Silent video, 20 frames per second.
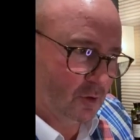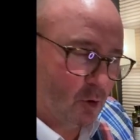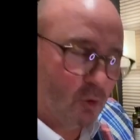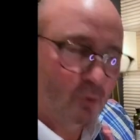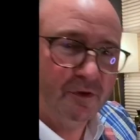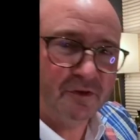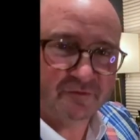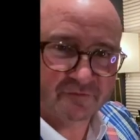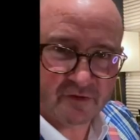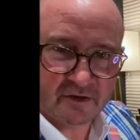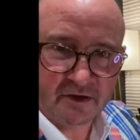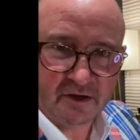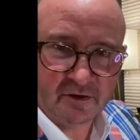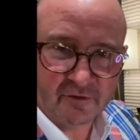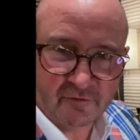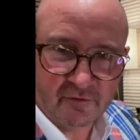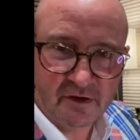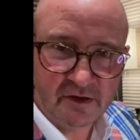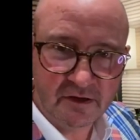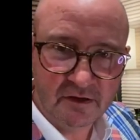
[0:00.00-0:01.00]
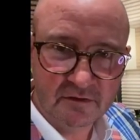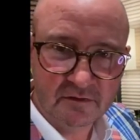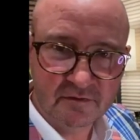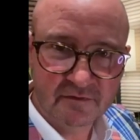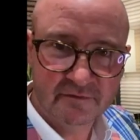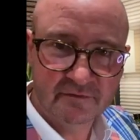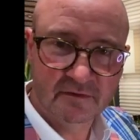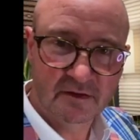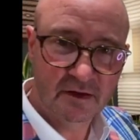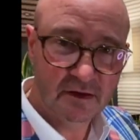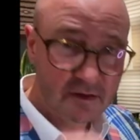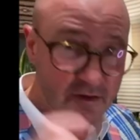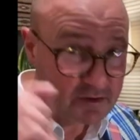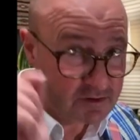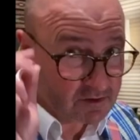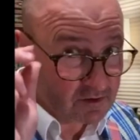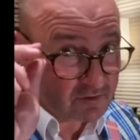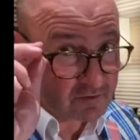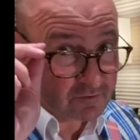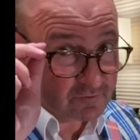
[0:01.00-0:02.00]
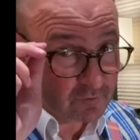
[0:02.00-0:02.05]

always straight ingredients just